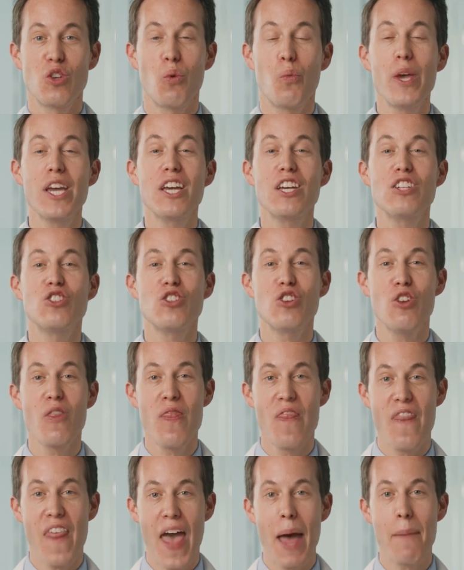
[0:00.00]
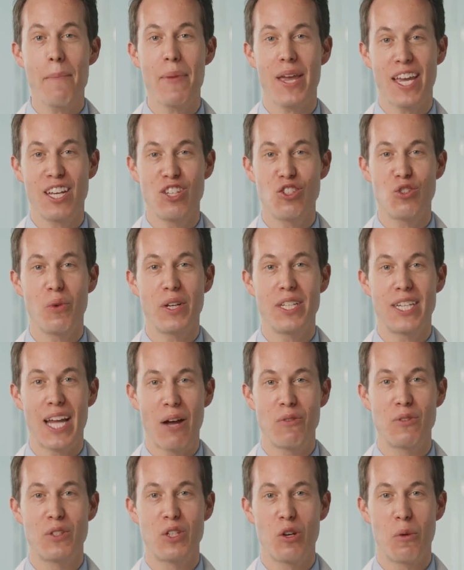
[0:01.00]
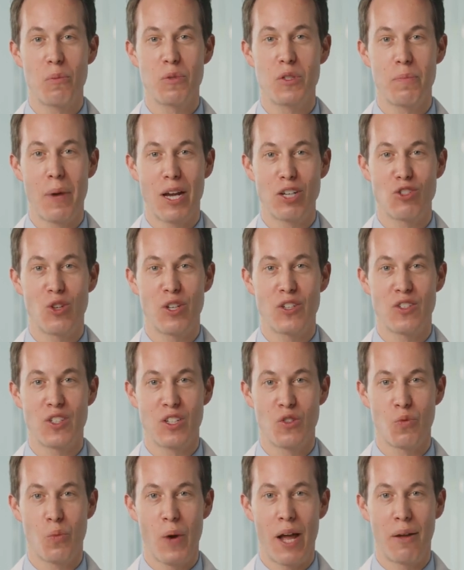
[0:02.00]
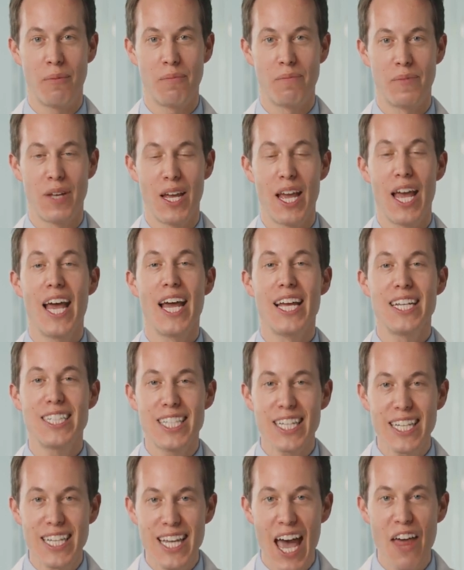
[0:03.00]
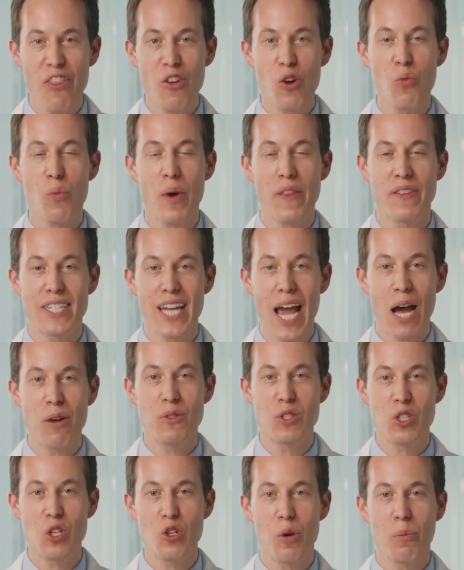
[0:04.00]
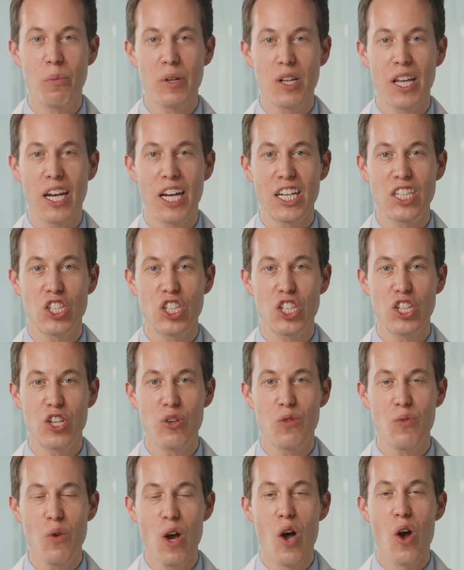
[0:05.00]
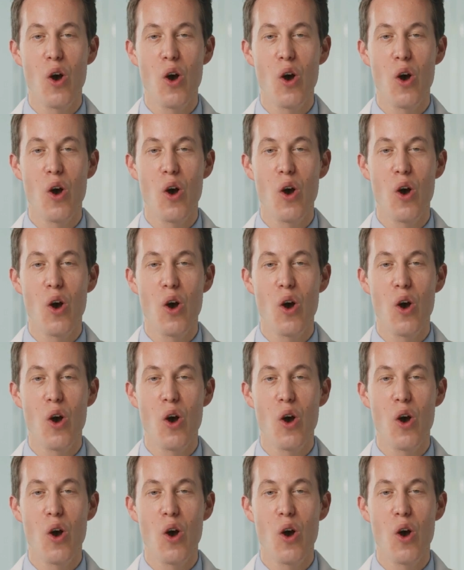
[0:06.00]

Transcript: so we could turn them into a Down syndrome specialist as well. Together with Down Syndrome Clinic to You,